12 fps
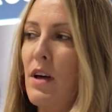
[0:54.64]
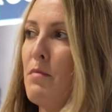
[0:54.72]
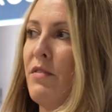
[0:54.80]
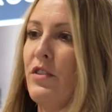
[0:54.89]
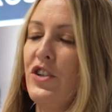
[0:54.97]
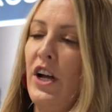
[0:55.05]

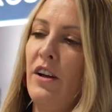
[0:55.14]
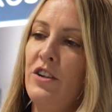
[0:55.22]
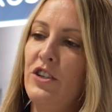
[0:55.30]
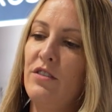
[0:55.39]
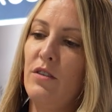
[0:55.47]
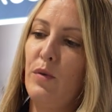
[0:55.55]
Some of the
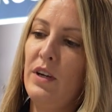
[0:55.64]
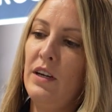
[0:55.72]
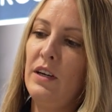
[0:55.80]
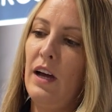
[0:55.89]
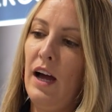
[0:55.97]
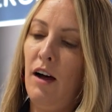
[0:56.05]
challenges that
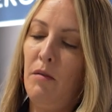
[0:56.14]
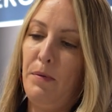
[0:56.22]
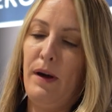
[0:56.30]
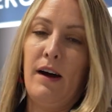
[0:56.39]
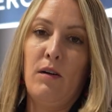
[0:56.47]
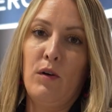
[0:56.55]
we help
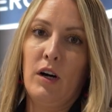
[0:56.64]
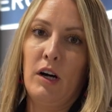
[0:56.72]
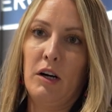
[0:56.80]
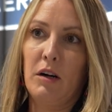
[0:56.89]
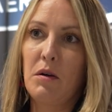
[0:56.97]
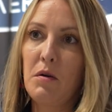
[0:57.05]

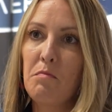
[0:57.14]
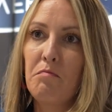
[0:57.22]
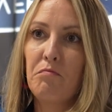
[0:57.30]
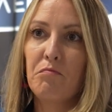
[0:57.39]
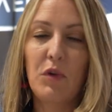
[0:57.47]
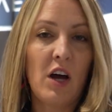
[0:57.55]
our
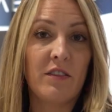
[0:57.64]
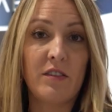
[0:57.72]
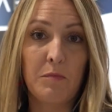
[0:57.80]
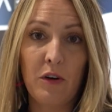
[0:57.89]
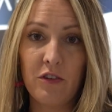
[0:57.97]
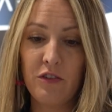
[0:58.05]

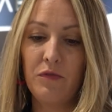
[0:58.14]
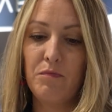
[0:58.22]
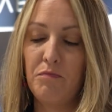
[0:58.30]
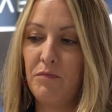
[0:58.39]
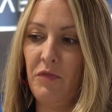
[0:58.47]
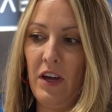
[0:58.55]
customers
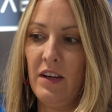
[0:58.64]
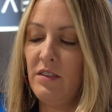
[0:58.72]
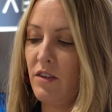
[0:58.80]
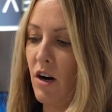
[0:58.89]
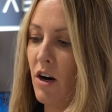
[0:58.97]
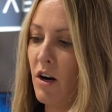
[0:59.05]

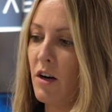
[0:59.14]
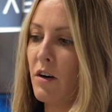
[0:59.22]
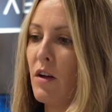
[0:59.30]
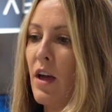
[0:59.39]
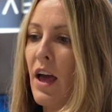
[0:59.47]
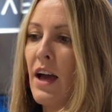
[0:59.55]
face are
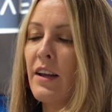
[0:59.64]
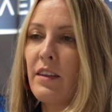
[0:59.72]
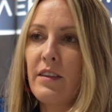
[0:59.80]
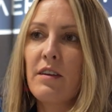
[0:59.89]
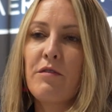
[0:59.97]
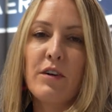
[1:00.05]

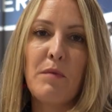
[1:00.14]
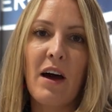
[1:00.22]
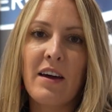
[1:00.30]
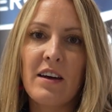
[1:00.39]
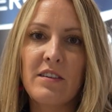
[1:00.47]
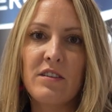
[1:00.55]
anything from
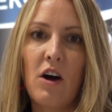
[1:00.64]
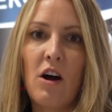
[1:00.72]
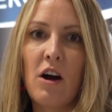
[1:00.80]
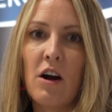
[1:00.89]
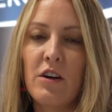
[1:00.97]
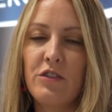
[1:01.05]

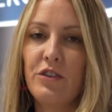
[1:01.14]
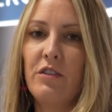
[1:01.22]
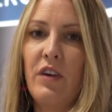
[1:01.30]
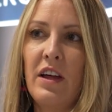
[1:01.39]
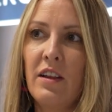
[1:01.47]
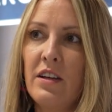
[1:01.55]
ISR,
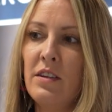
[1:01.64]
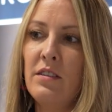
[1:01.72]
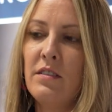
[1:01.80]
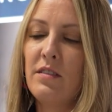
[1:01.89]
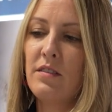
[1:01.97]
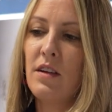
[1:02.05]

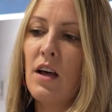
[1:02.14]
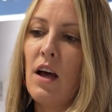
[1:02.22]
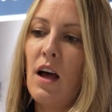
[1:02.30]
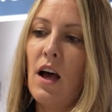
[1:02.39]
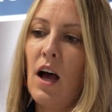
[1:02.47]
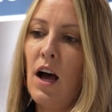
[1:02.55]
surveillance,
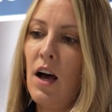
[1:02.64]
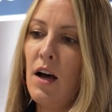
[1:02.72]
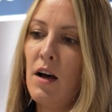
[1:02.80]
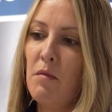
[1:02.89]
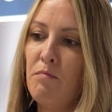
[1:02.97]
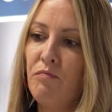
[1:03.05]

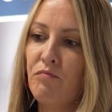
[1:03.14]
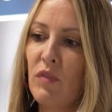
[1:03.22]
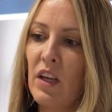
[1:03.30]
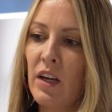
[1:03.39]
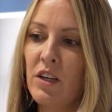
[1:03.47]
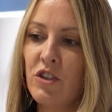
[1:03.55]

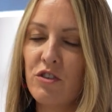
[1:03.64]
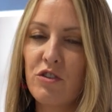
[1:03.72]
and